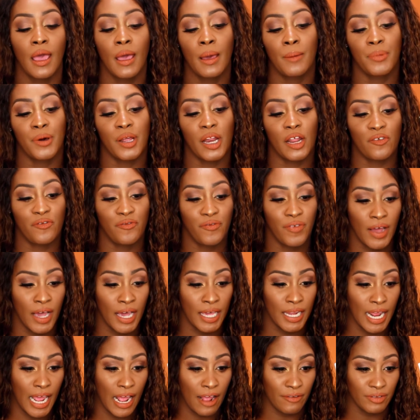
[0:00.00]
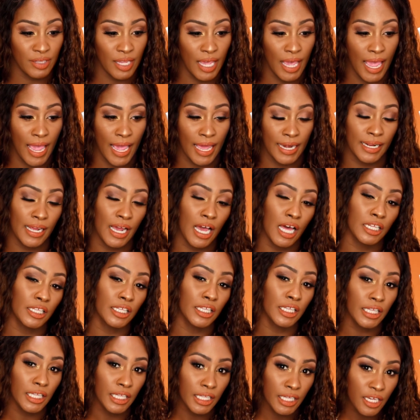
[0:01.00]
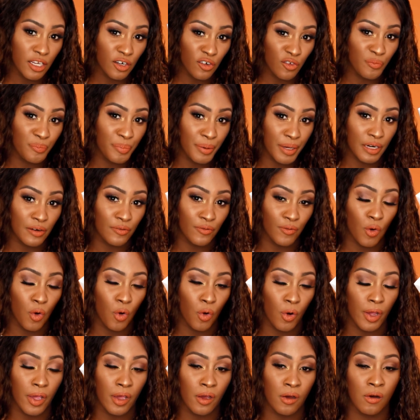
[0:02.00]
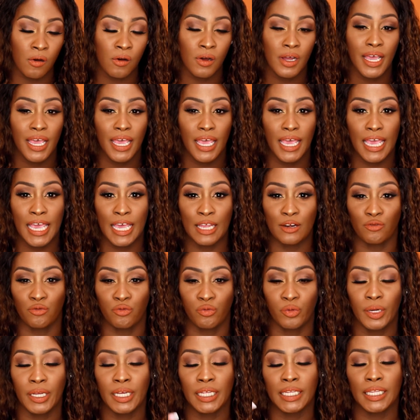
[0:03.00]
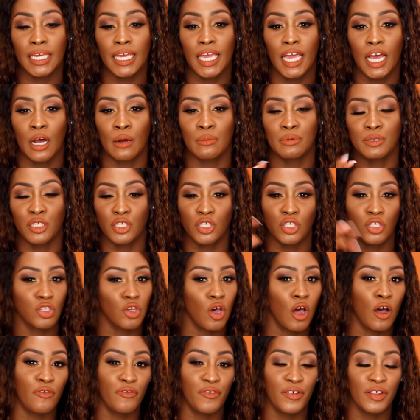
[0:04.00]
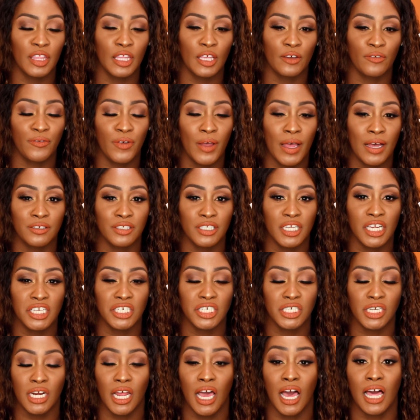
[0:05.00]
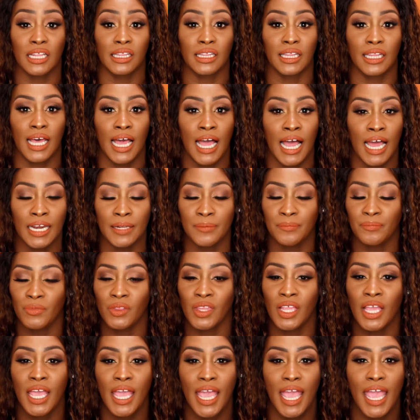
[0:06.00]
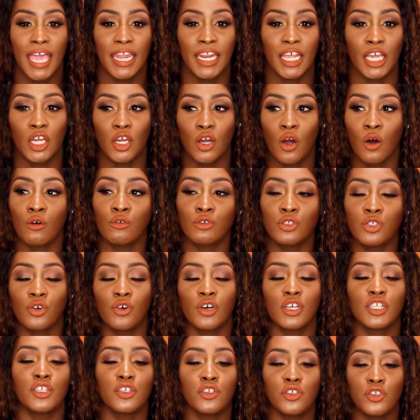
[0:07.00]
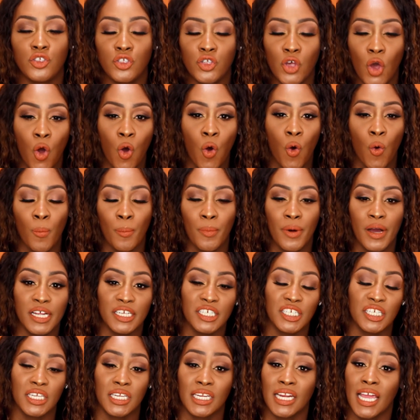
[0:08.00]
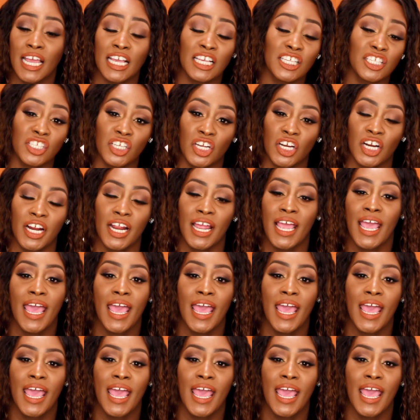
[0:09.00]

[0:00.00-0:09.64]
But I find after adding a little bit of oil, it really helps soften the foundation a lot and it goes on so much nicer